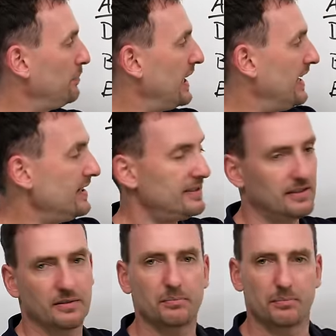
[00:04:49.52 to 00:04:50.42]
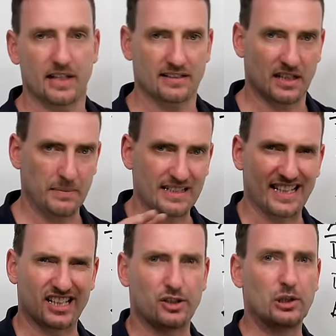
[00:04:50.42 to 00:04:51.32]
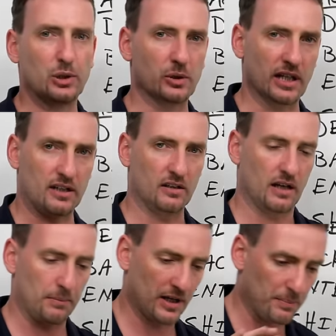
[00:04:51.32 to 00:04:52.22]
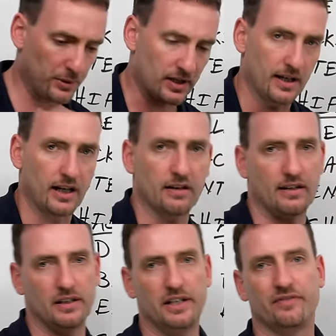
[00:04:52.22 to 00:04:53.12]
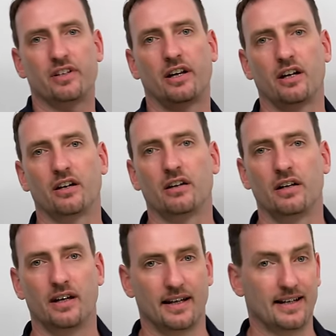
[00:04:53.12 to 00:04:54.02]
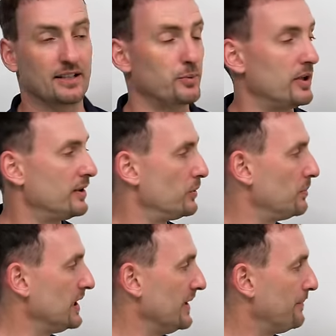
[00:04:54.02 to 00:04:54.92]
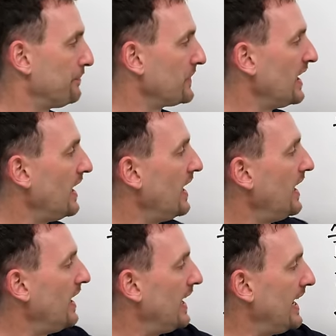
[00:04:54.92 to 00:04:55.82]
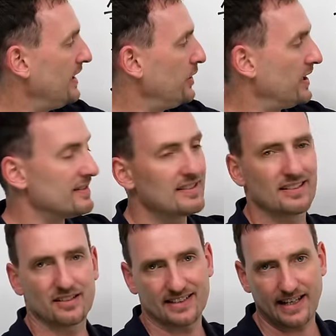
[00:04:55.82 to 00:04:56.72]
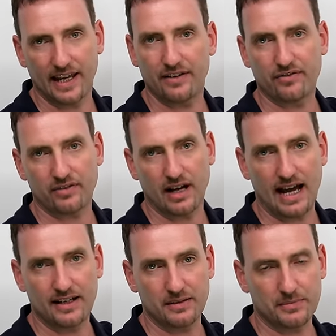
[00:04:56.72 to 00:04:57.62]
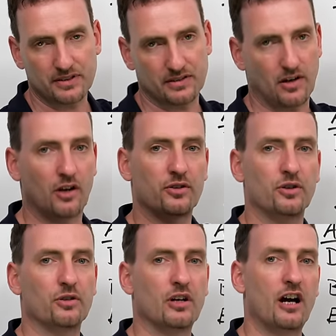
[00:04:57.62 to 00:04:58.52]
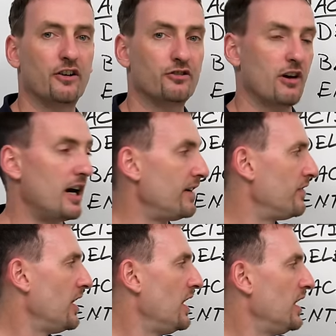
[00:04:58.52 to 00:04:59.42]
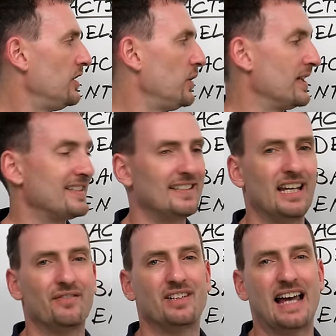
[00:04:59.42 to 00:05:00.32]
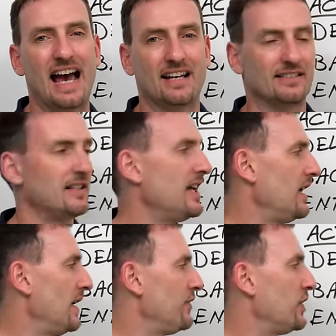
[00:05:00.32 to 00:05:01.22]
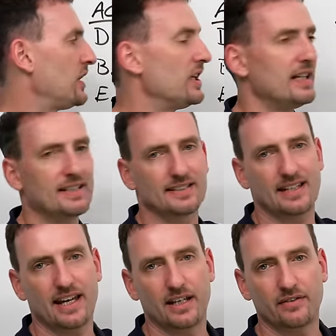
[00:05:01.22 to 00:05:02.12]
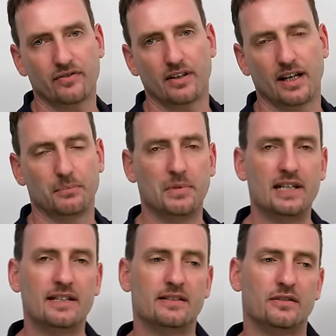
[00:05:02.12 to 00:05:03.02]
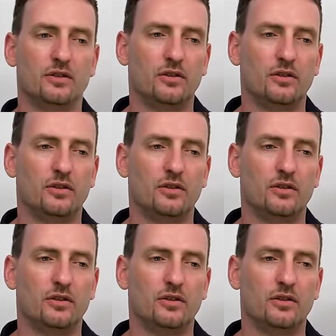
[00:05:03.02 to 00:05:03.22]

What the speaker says: Paste basically means like glue, like I'm going to put it here and leave it here, and that's where it will be. And you can save items onto your hard drive. you can save it as. If you click save, it means